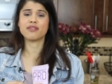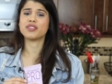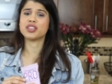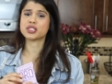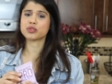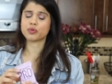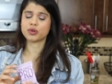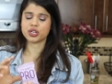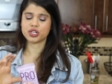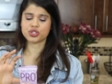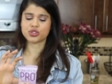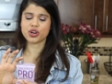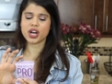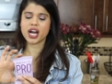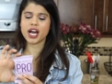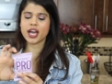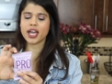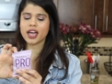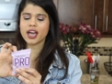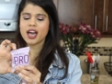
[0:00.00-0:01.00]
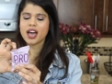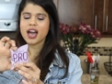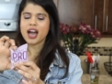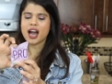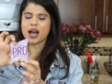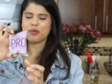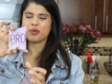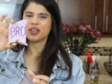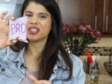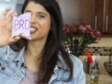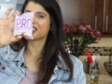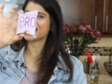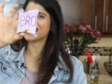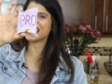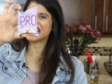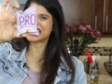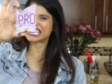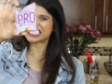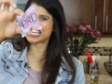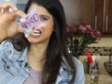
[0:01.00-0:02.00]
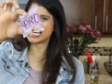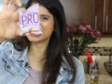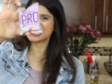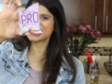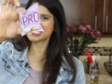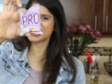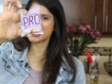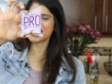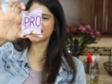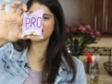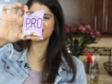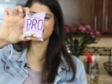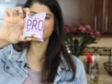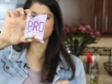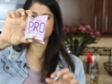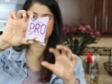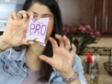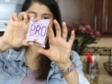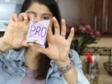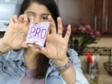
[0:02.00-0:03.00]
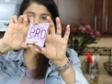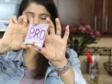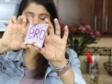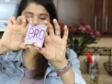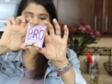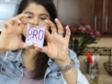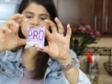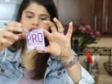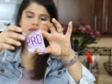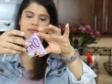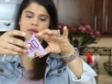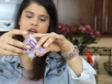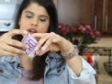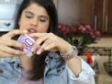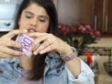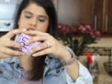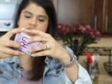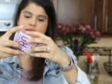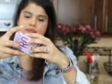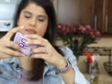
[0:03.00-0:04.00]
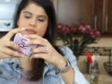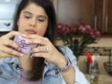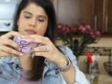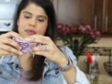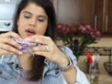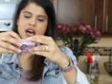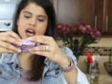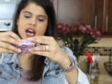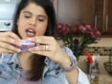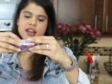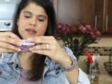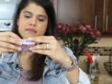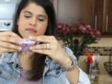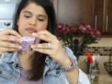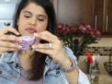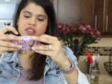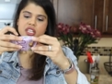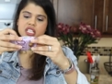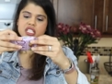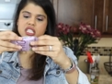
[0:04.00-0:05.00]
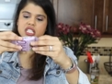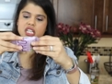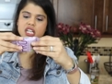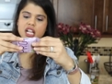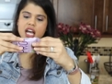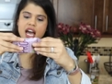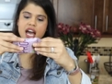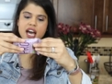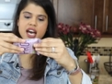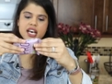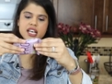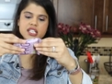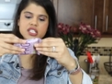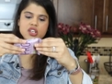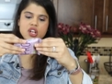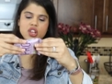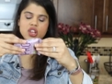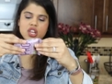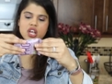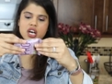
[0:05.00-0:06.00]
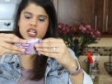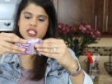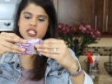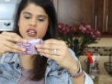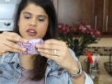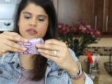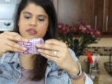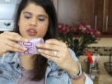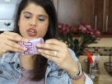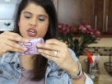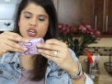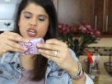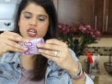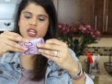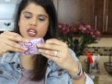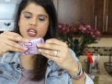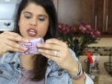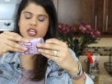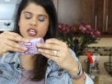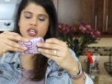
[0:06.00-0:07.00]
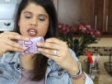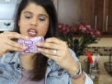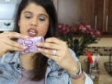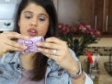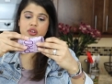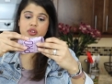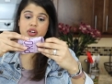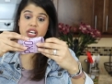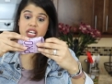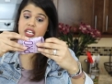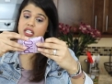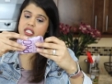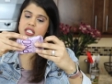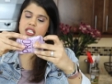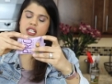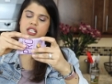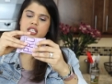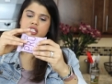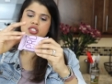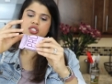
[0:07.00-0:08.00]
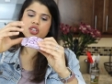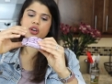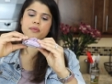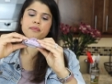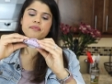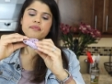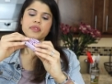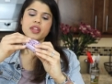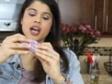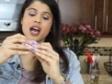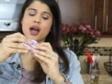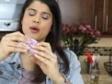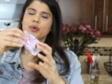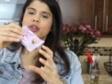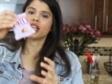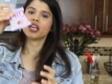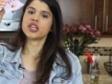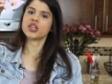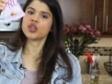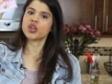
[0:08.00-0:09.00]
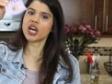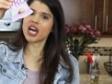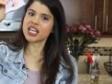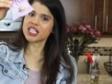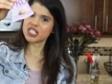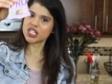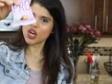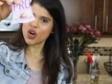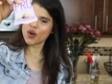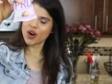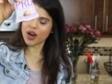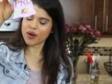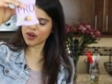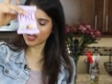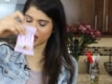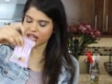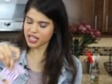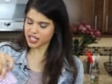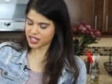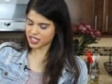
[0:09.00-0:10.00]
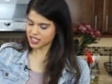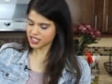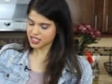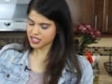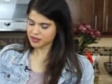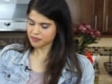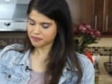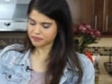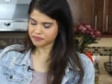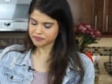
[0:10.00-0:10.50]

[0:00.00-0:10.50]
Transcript: give this one a try. I will say it's kind of tiny compared to the other bars, but still has lots of good ingredients in it. So I will let you guys know how I like this.